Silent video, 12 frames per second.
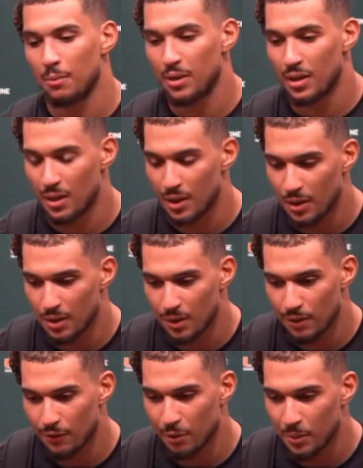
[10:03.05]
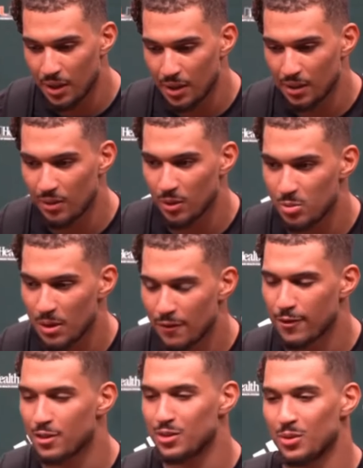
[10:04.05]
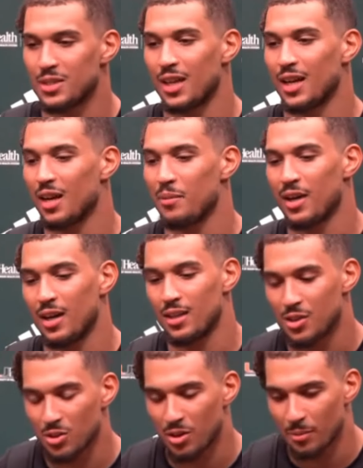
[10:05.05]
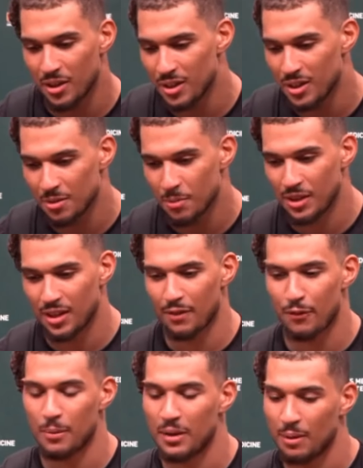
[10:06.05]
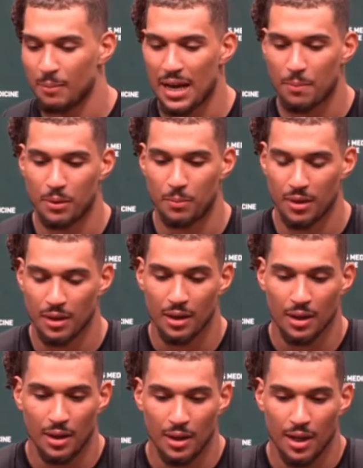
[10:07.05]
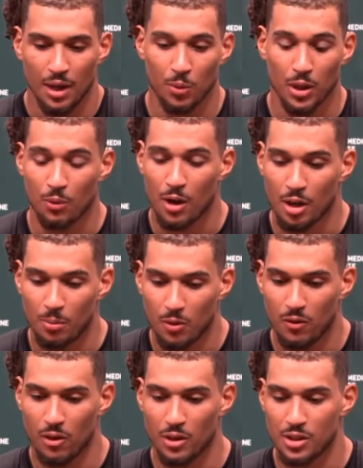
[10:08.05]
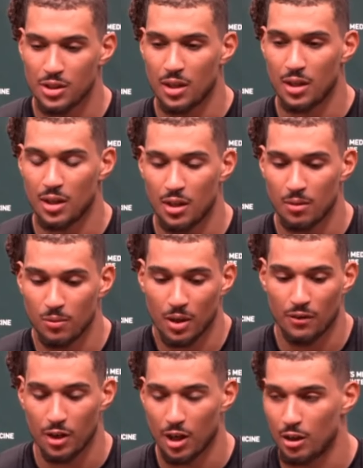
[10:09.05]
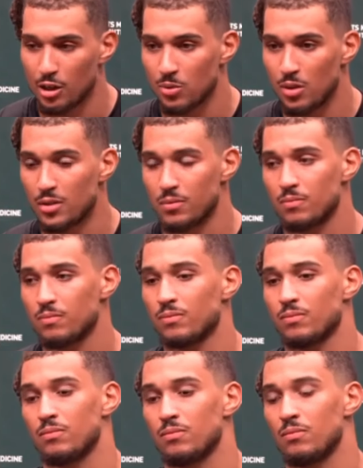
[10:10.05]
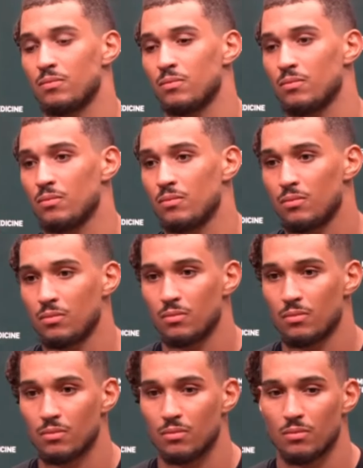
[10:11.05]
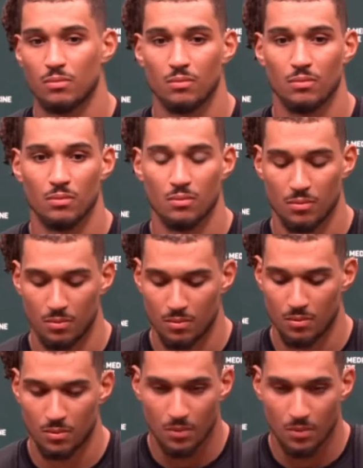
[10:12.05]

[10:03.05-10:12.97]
I mean, uh, for me, it was my first three-set game in college, so I mean, it's a big night for me. I'm happy, but I'm really ready to move on and just get uh, ready for our game next week. Anything else for Tyler?